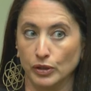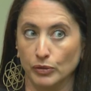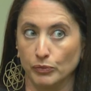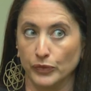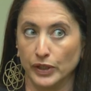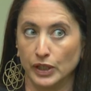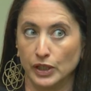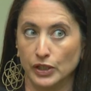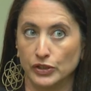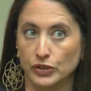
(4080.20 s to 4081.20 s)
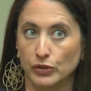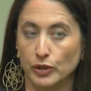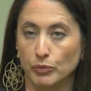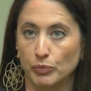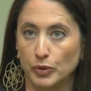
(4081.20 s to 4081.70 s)
Um, so
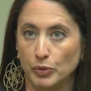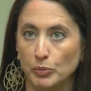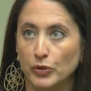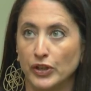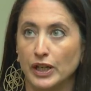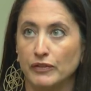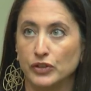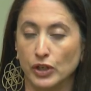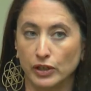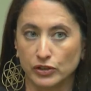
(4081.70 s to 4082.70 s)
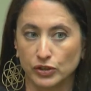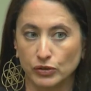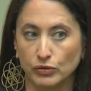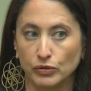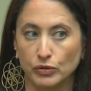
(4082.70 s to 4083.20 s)
the, the people that I've talked
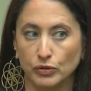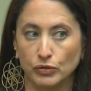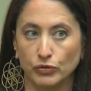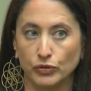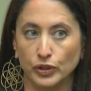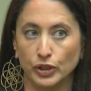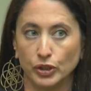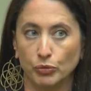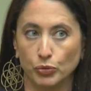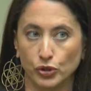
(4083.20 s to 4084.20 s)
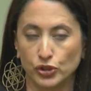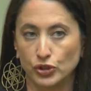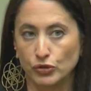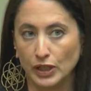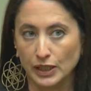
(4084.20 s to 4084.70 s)
to who've pushed
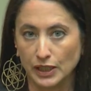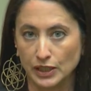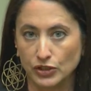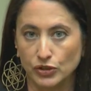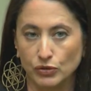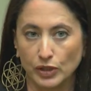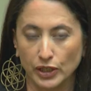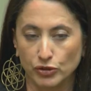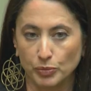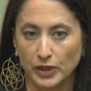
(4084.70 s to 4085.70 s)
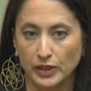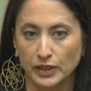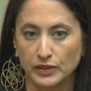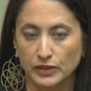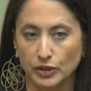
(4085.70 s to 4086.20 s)
to try to get into
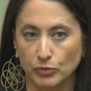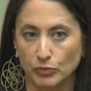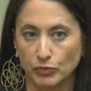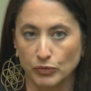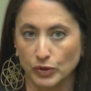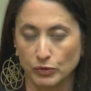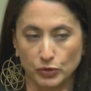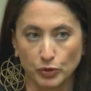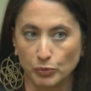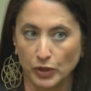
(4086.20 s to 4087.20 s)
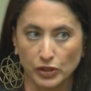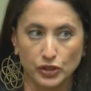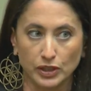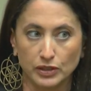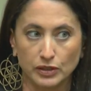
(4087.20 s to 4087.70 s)
hydroponics, um, there was one
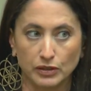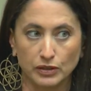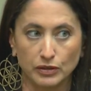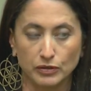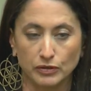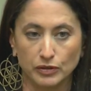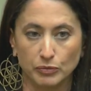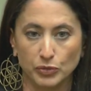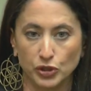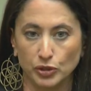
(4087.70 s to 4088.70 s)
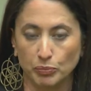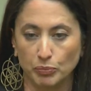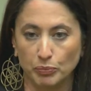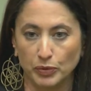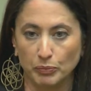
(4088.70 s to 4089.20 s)
project on the, the Bishop
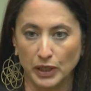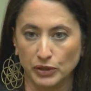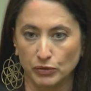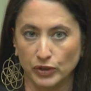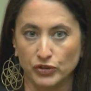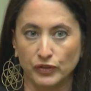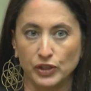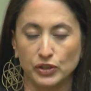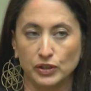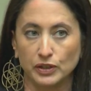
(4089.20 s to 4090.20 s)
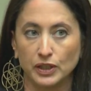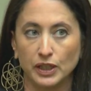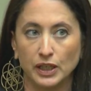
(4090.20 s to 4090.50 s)
Paiute Reservation,